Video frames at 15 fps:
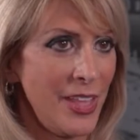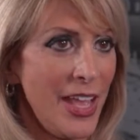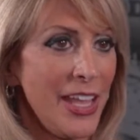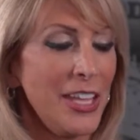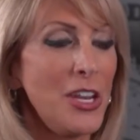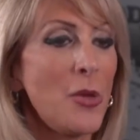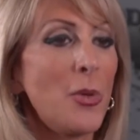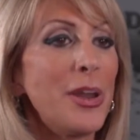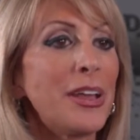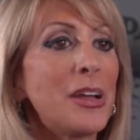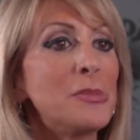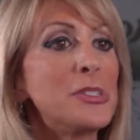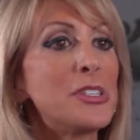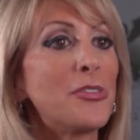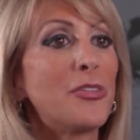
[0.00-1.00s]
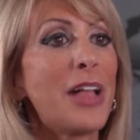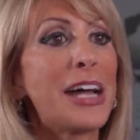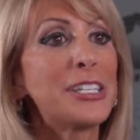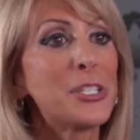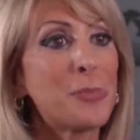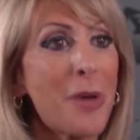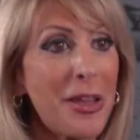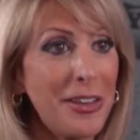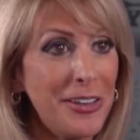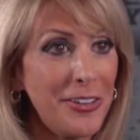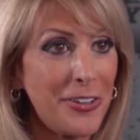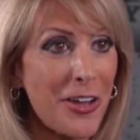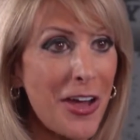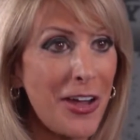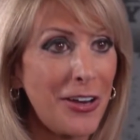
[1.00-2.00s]
When it comes to flat spotting a
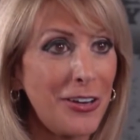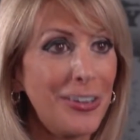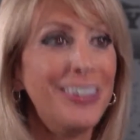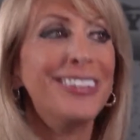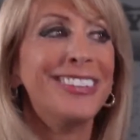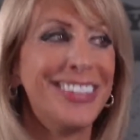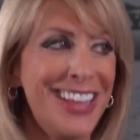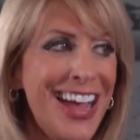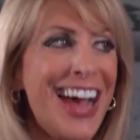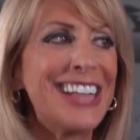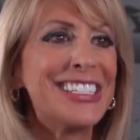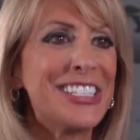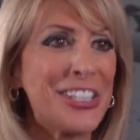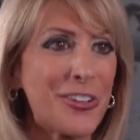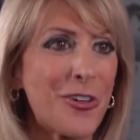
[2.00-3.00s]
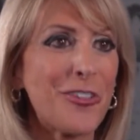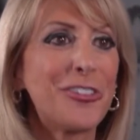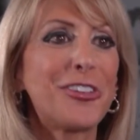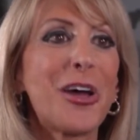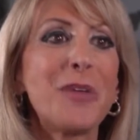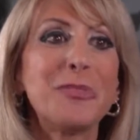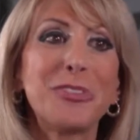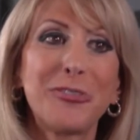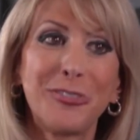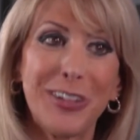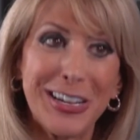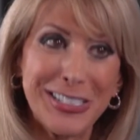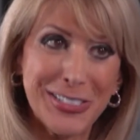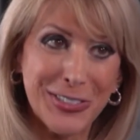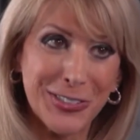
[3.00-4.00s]
tire, I see it all the time at the
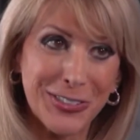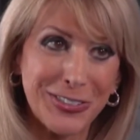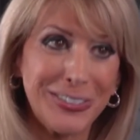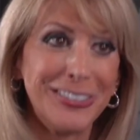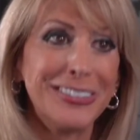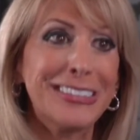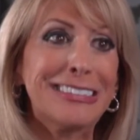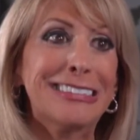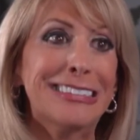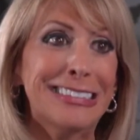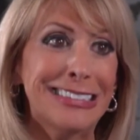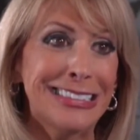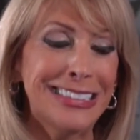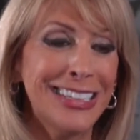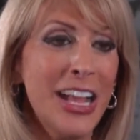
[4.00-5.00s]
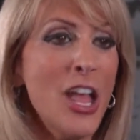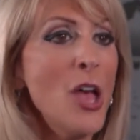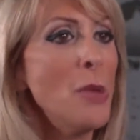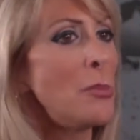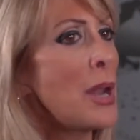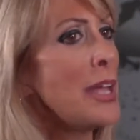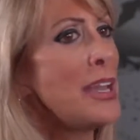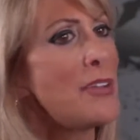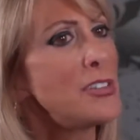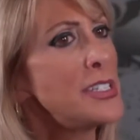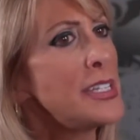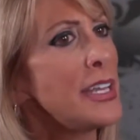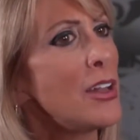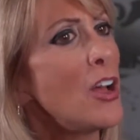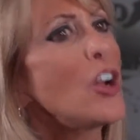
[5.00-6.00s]
flight school. Oh, but I never
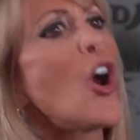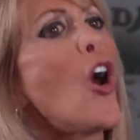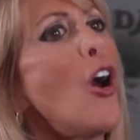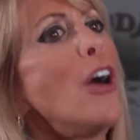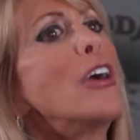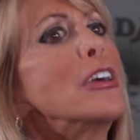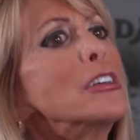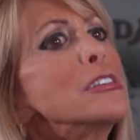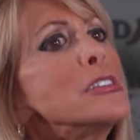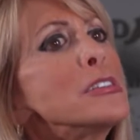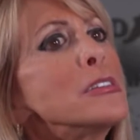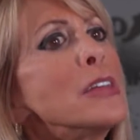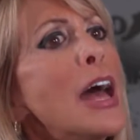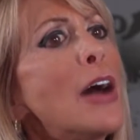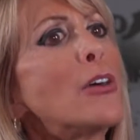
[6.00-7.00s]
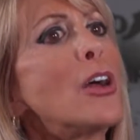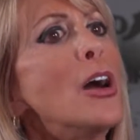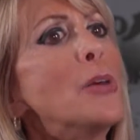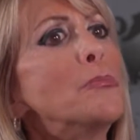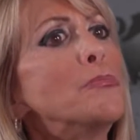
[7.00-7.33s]
see it on cars. How come?